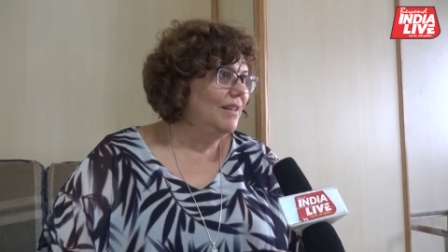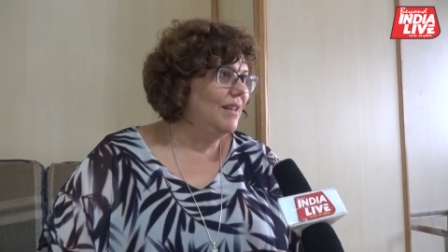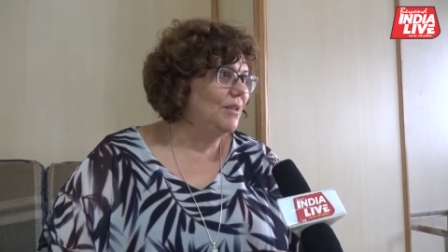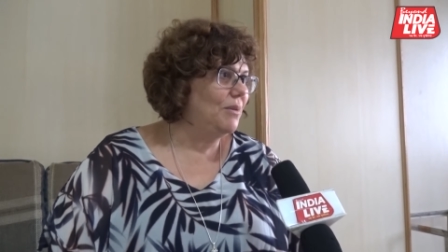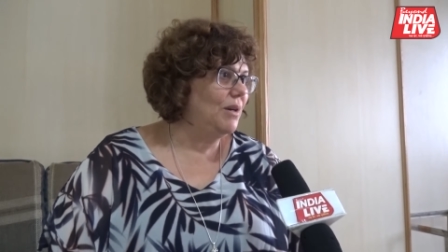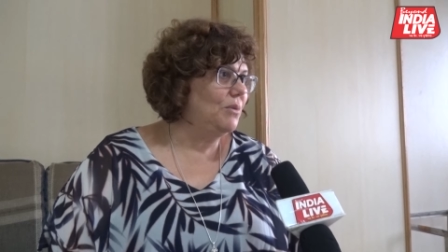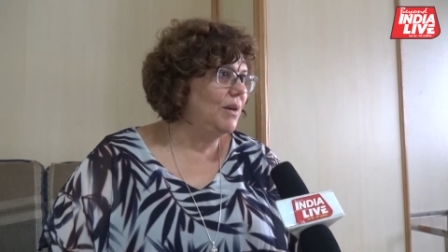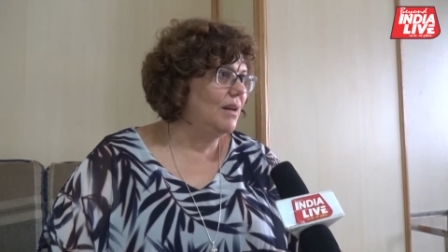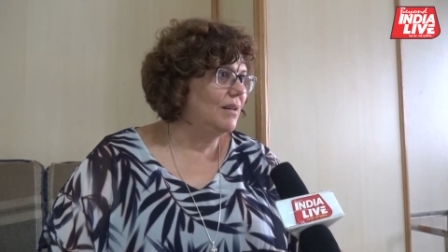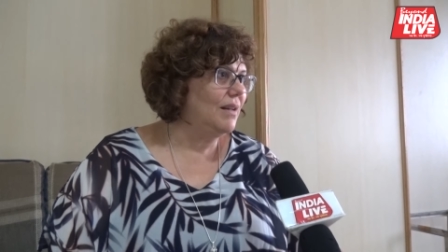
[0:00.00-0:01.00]
that when
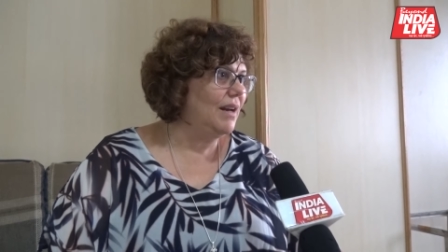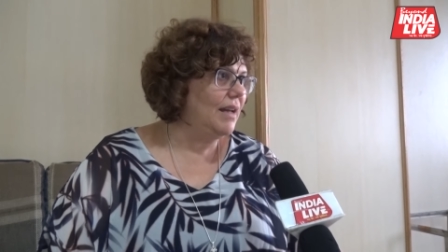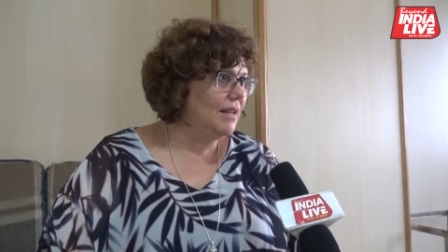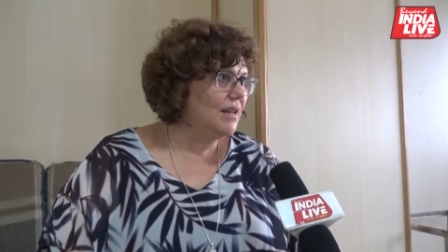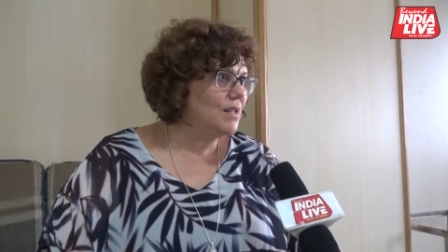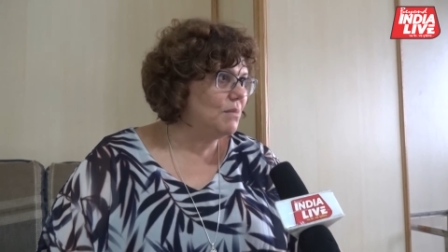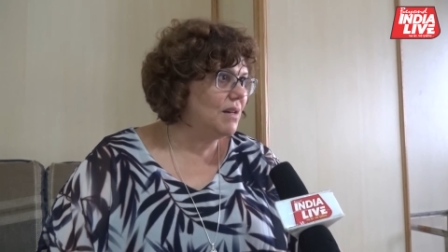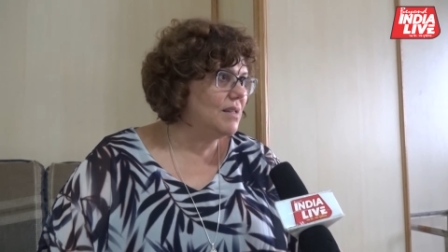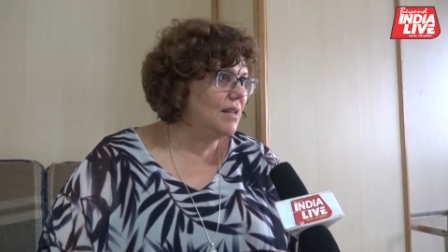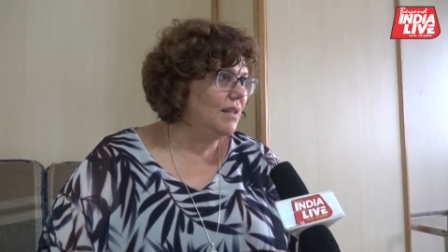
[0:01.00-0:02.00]
we are creating
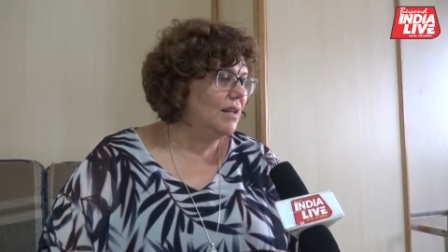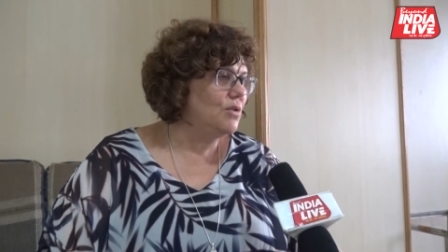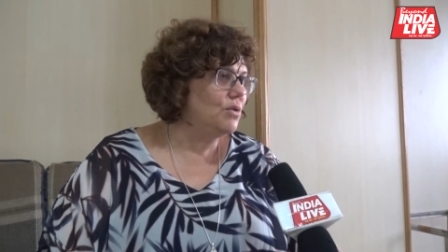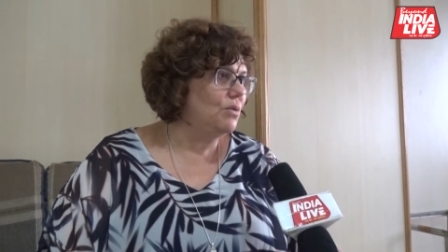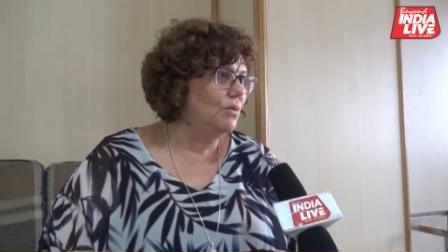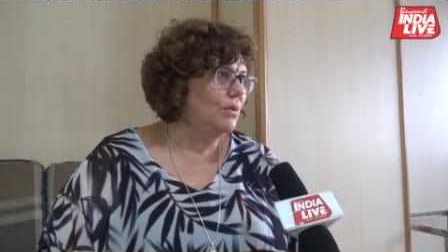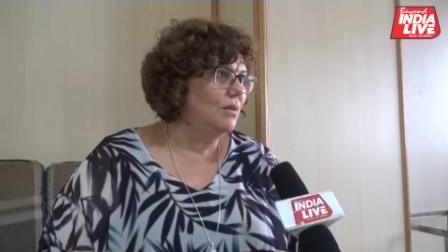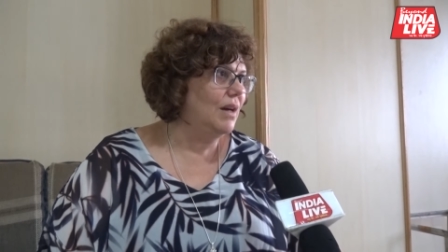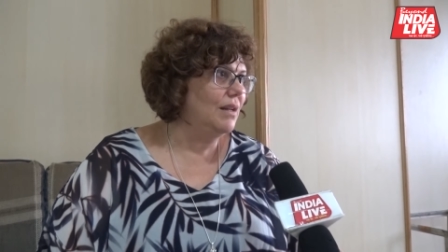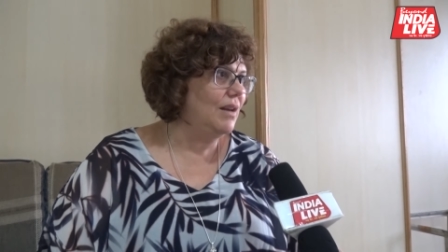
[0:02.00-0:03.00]
smart cities to
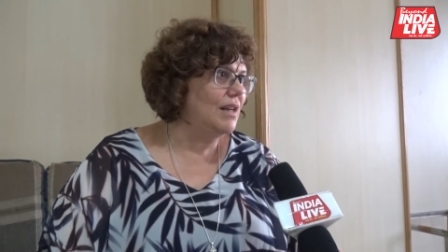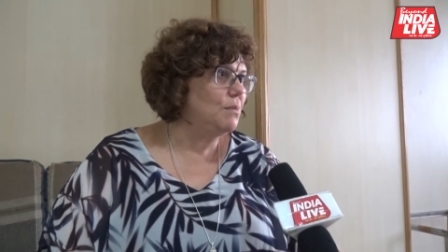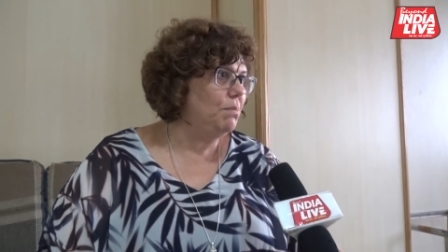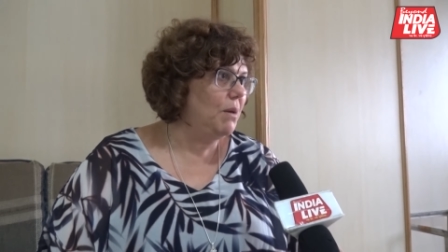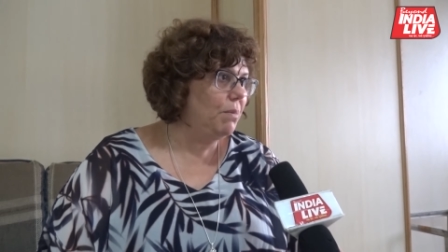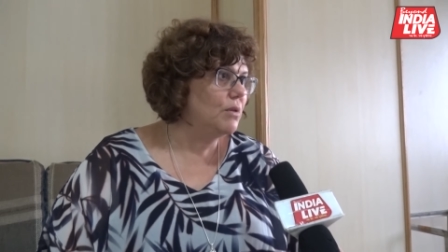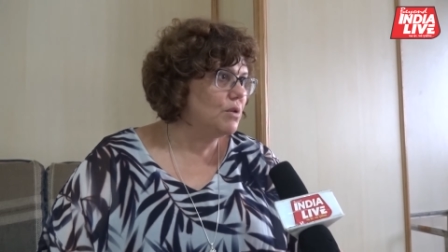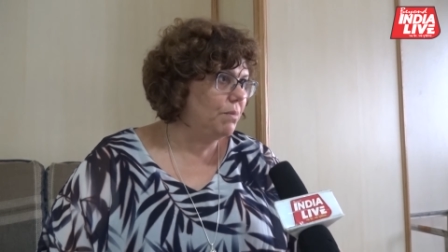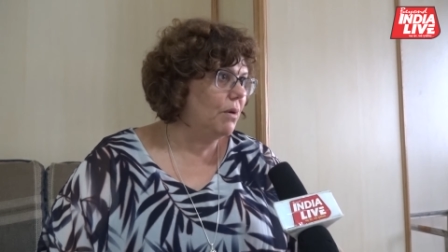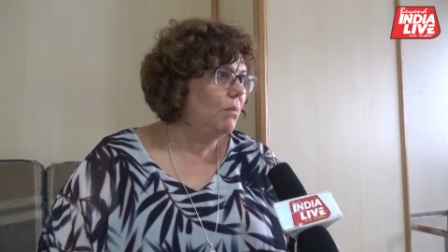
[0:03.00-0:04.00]
address
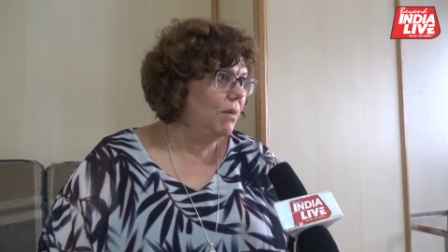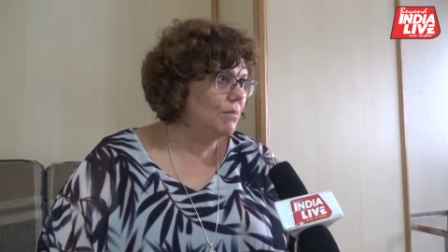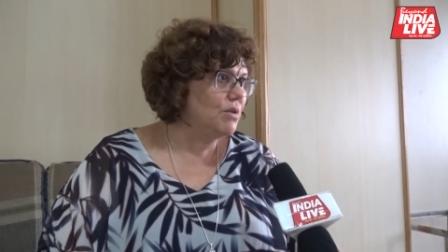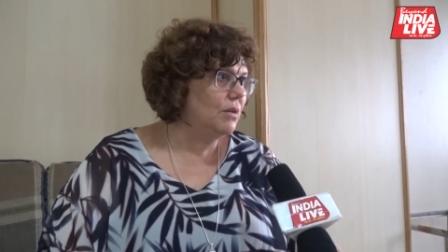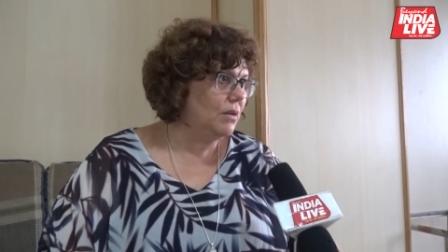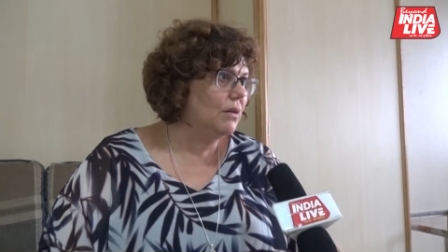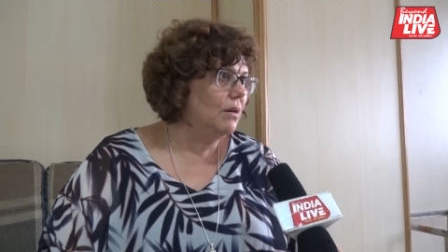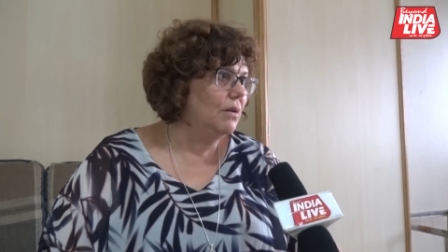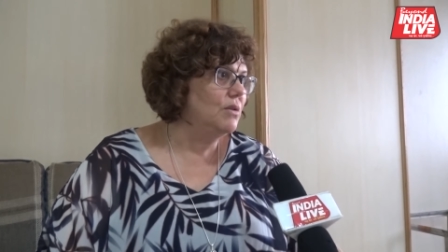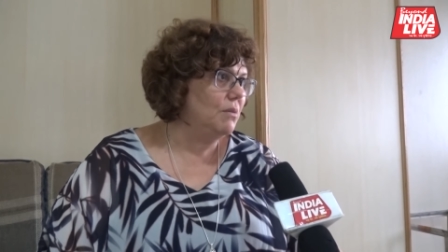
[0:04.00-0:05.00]
people's problems, not
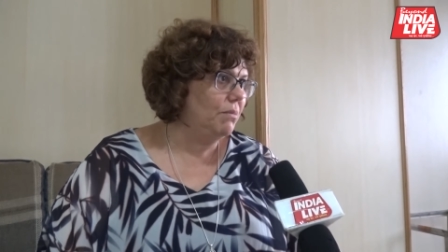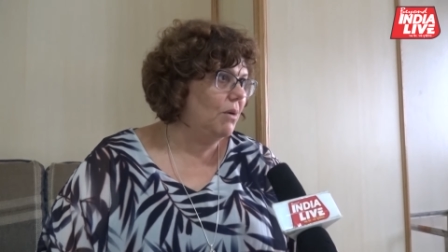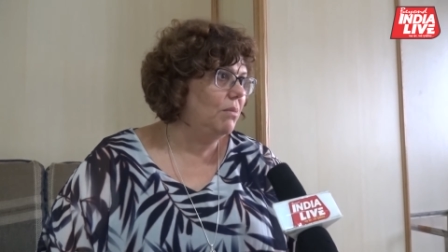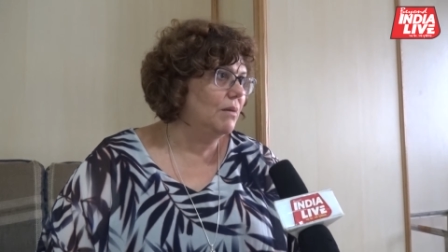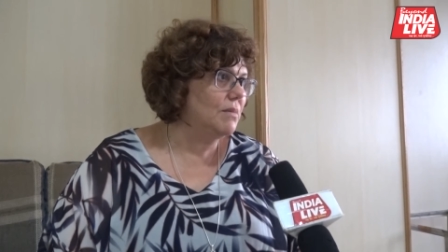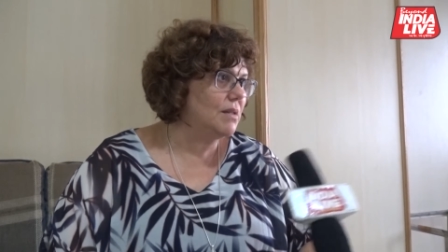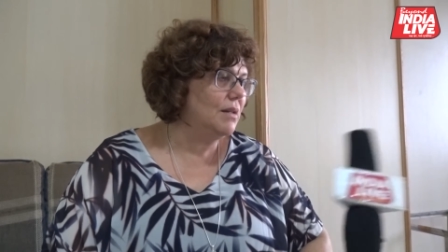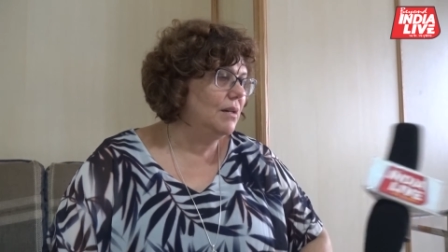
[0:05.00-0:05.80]
technology problems.